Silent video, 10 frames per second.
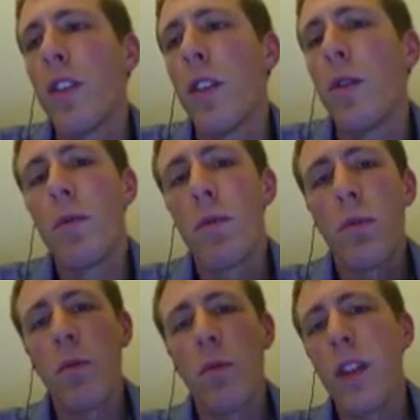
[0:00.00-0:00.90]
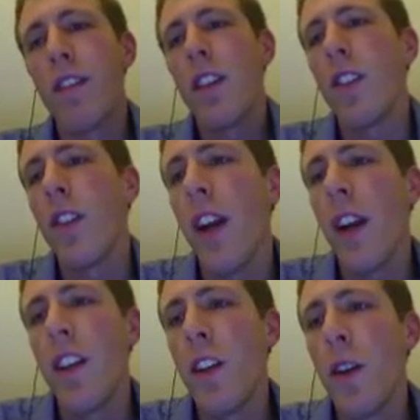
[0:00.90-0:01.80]
So give it a try
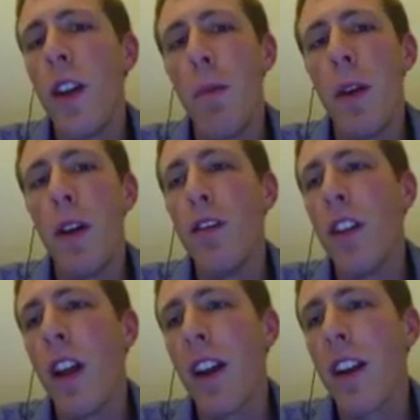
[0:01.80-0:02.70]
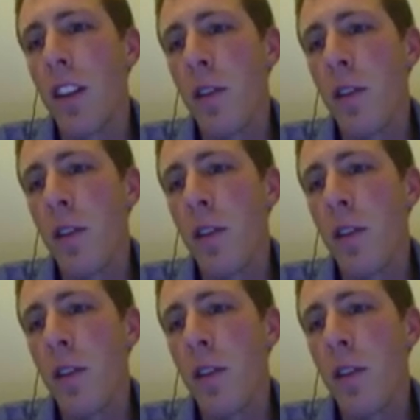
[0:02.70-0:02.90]
and let me know if you like it.